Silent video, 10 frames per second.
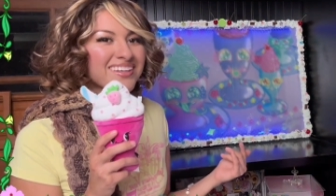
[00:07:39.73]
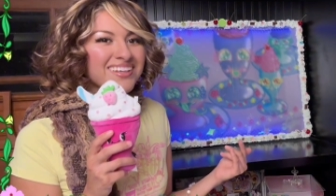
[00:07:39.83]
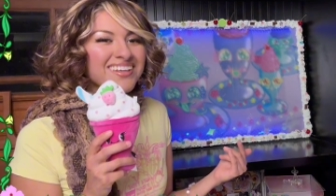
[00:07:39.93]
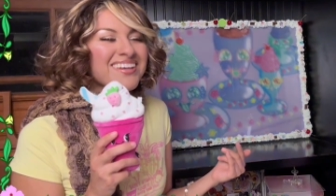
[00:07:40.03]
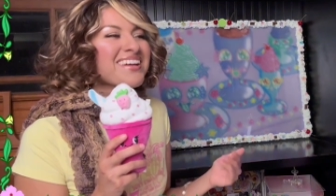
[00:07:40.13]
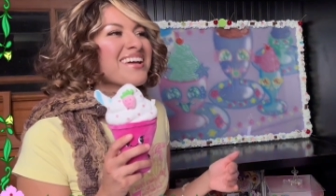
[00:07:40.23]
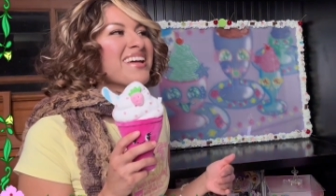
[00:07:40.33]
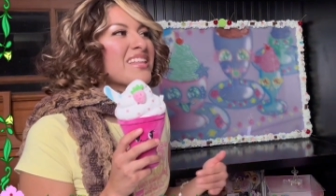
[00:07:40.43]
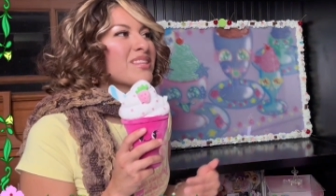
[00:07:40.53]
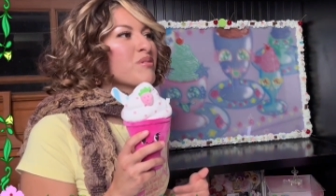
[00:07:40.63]

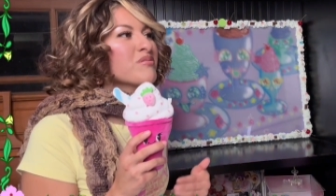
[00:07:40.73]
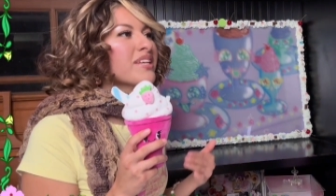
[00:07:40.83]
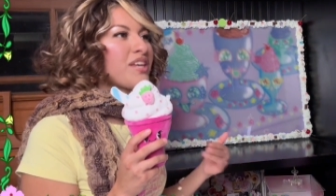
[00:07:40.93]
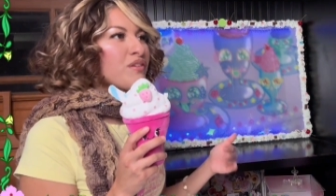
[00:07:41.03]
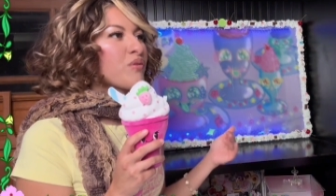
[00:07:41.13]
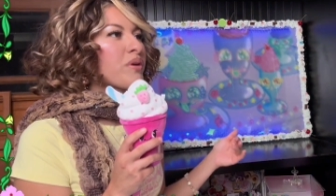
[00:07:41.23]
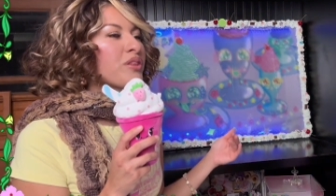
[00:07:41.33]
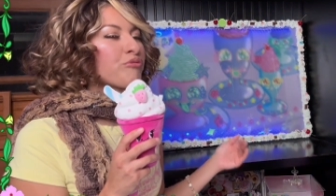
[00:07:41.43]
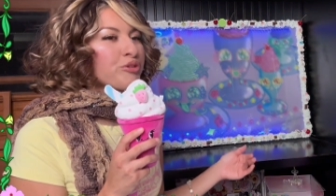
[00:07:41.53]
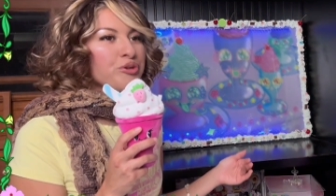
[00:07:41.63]
the most like evil one in the
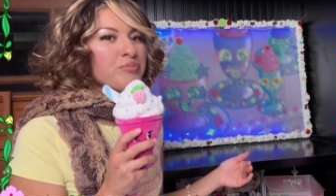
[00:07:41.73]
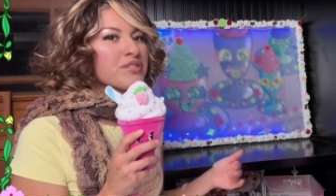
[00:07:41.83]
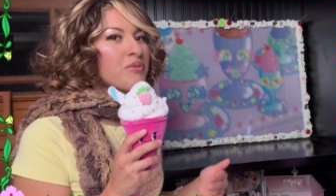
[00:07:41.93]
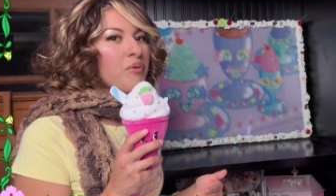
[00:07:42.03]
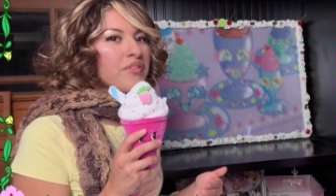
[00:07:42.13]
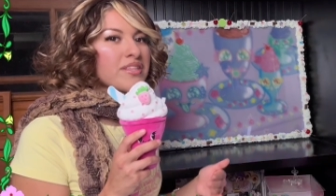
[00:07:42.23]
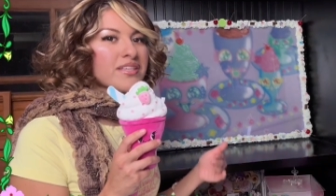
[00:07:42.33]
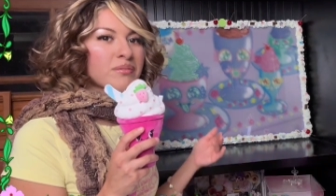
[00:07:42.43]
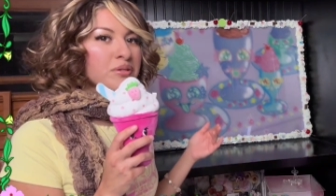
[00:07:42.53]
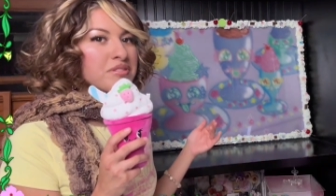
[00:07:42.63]
room is the one that's like
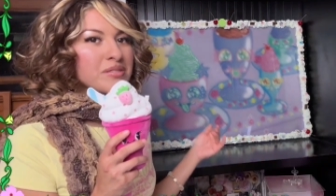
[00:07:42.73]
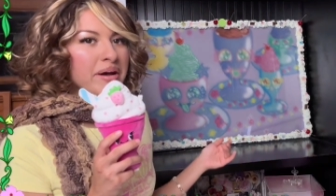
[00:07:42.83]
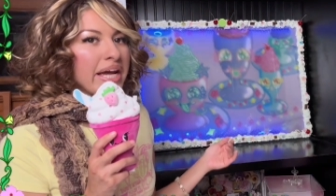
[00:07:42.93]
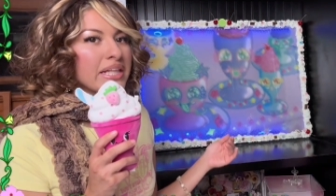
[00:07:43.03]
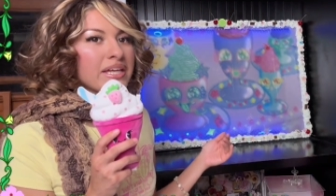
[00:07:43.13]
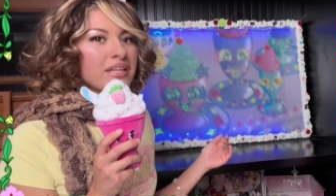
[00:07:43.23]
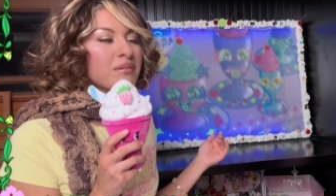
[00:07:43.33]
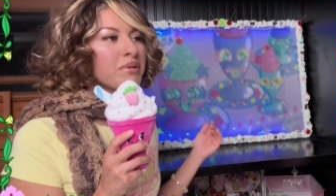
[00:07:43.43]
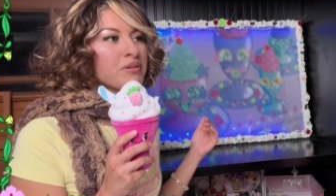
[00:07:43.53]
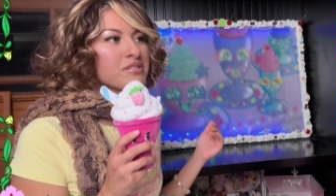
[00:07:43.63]
the most smiley, the
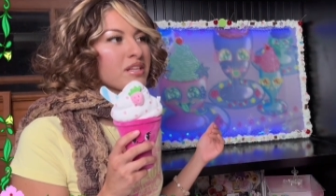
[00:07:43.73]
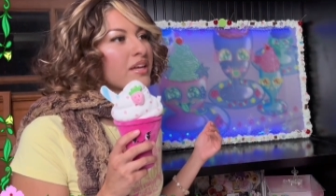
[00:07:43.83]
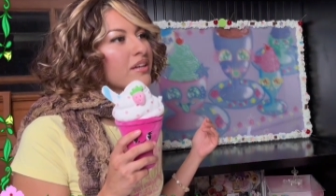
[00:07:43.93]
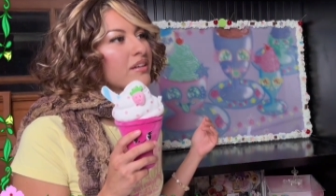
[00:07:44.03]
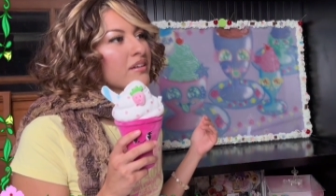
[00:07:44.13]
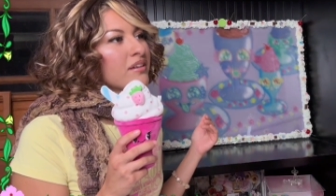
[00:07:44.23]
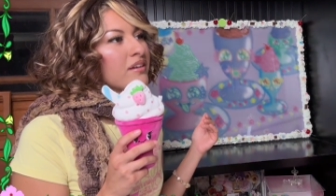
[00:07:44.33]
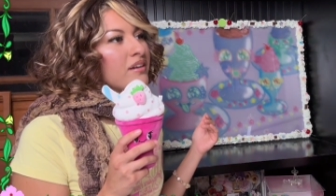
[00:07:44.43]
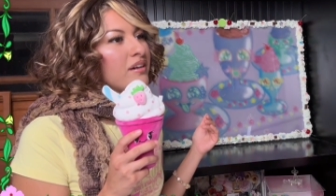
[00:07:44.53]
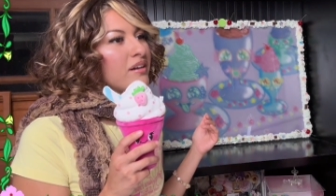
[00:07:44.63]
most like,
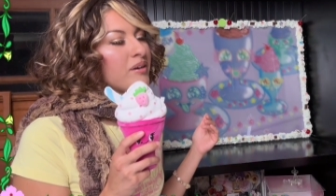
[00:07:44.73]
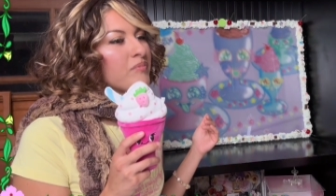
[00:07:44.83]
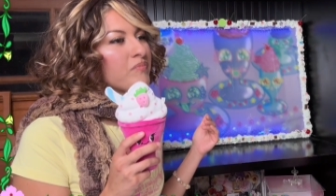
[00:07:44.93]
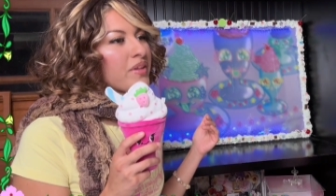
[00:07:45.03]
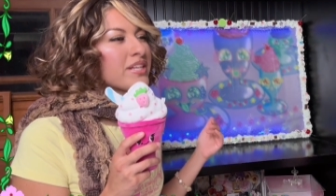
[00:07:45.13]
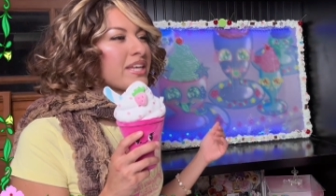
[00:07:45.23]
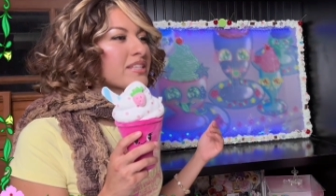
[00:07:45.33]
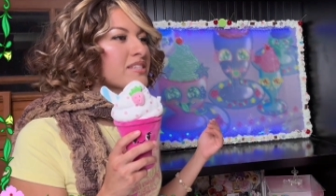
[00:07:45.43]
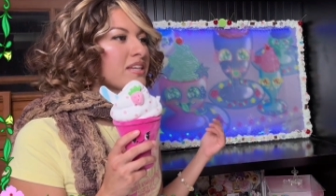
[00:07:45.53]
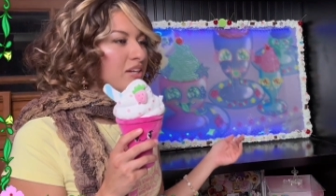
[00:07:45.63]
I can't
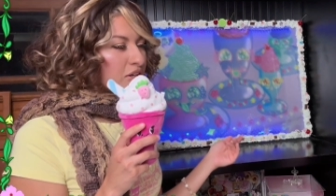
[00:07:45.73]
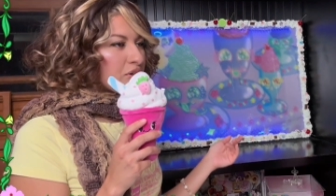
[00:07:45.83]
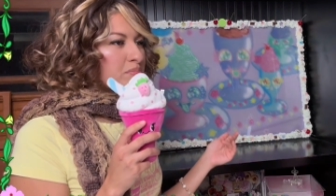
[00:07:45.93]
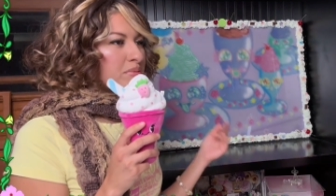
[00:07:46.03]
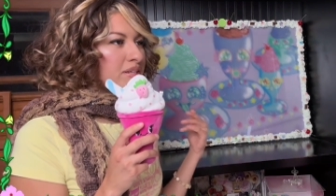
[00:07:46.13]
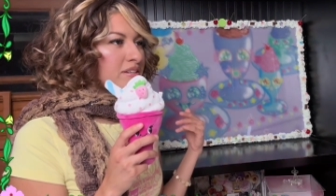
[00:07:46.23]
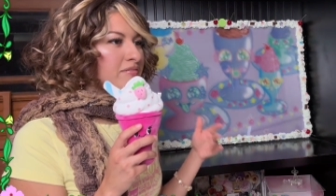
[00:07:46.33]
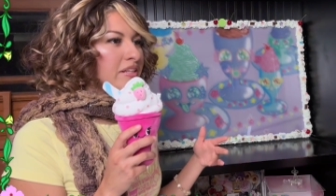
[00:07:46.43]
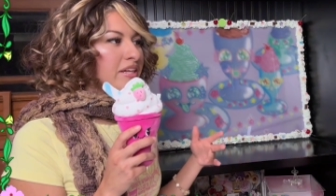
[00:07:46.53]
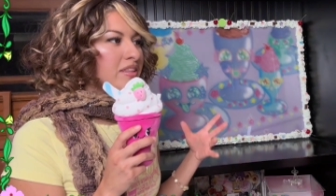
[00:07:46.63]
say ignorant because I
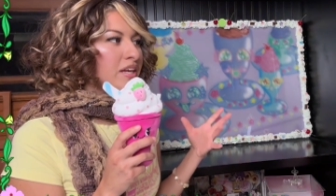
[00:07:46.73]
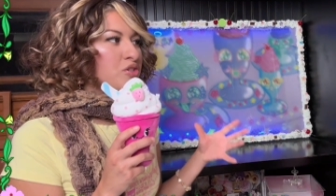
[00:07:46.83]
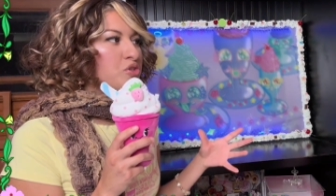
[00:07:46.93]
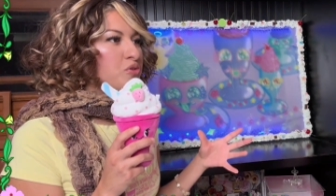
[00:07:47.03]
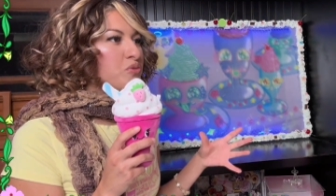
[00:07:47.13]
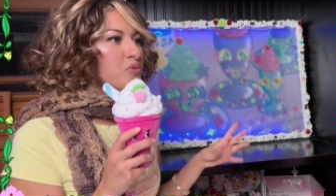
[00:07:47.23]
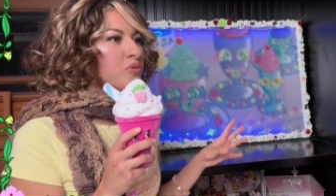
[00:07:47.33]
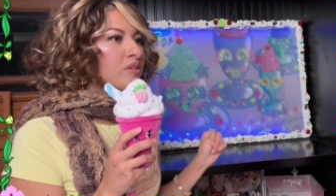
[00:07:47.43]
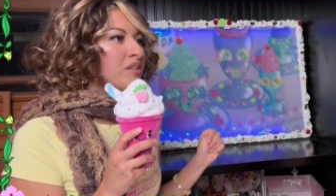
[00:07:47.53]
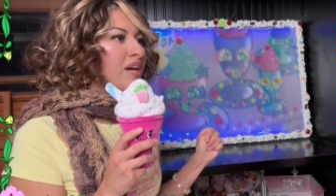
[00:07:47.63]
feel like they do
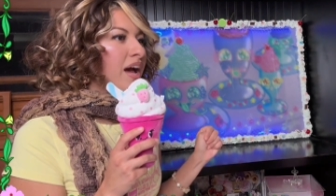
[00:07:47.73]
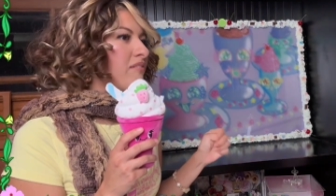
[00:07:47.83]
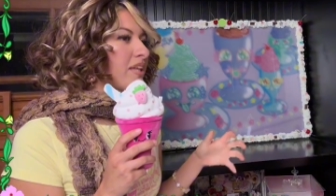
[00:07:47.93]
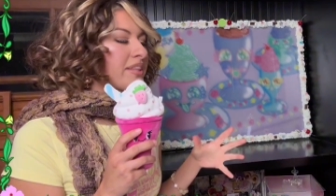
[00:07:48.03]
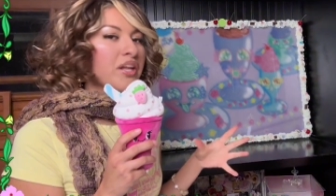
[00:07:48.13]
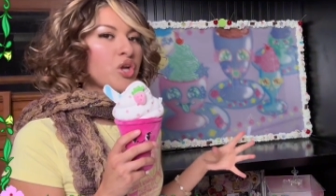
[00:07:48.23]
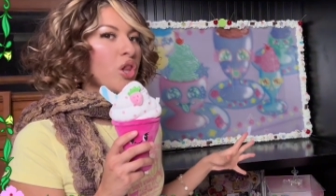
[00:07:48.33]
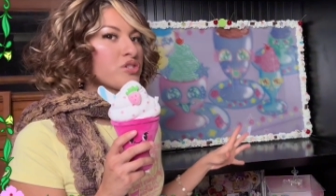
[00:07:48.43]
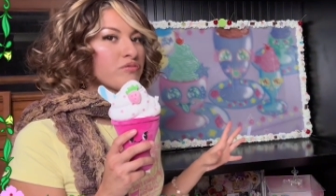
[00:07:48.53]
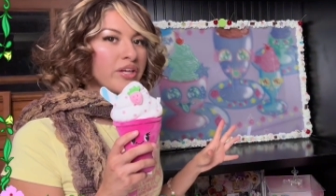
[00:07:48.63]
have like that
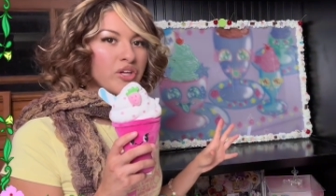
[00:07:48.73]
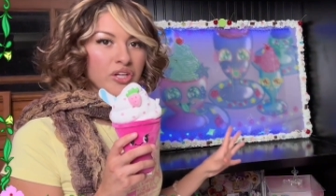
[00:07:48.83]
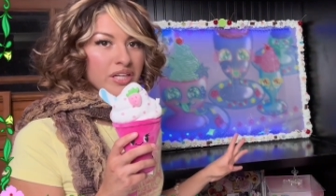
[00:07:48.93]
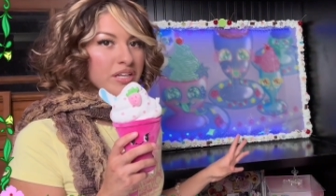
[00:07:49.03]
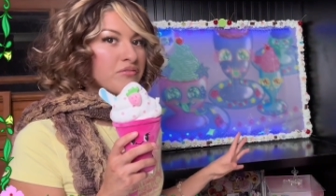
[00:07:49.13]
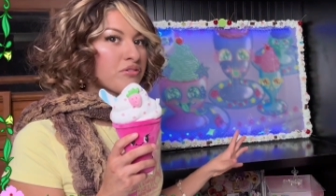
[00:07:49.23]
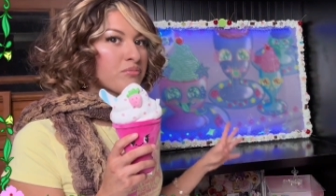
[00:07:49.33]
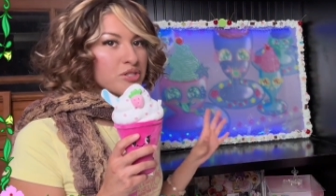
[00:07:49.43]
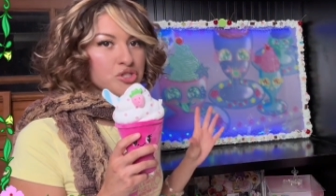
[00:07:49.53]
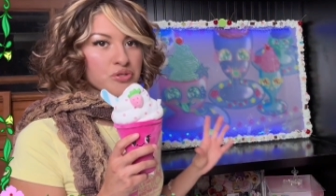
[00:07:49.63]
knowledge of like good and evil,
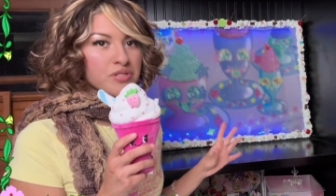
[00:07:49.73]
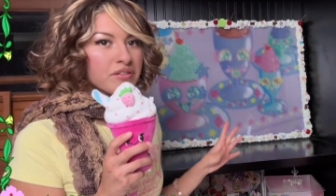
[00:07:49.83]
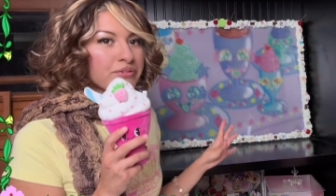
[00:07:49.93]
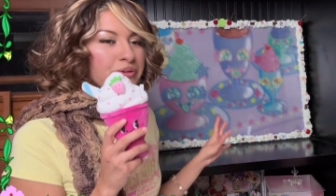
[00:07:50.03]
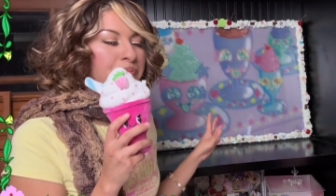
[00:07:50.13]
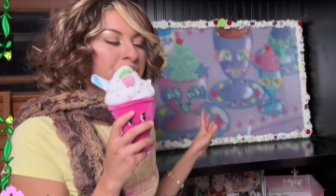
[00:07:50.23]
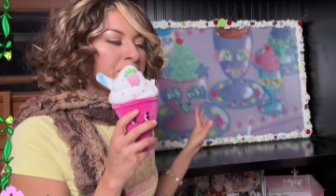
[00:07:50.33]
but choose evil.